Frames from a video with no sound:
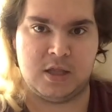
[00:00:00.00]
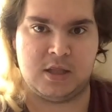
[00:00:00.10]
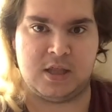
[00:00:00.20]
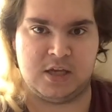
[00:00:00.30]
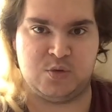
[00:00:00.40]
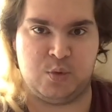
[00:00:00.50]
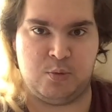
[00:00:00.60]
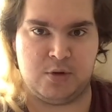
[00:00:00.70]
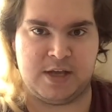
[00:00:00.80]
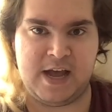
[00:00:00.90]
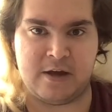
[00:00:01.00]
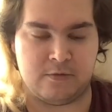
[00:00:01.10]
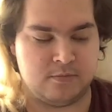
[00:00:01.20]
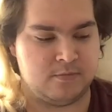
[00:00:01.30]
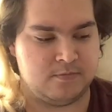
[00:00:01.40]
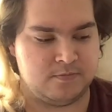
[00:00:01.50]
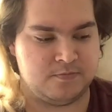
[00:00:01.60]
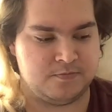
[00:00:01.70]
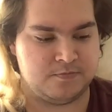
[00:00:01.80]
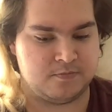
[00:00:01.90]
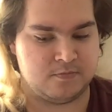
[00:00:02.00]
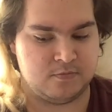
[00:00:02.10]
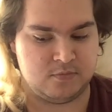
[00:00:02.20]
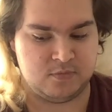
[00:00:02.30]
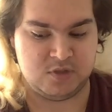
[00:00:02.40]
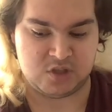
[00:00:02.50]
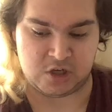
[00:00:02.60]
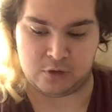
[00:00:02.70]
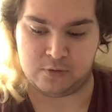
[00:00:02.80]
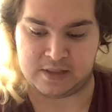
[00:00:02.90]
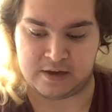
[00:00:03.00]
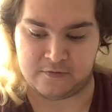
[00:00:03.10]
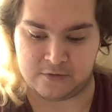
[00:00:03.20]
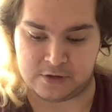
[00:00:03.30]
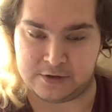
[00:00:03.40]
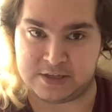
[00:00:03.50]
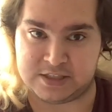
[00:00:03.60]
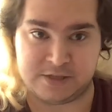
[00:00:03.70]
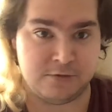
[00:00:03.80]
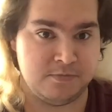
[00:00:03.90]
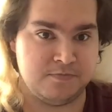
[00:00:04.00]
things will work out. So without further ado,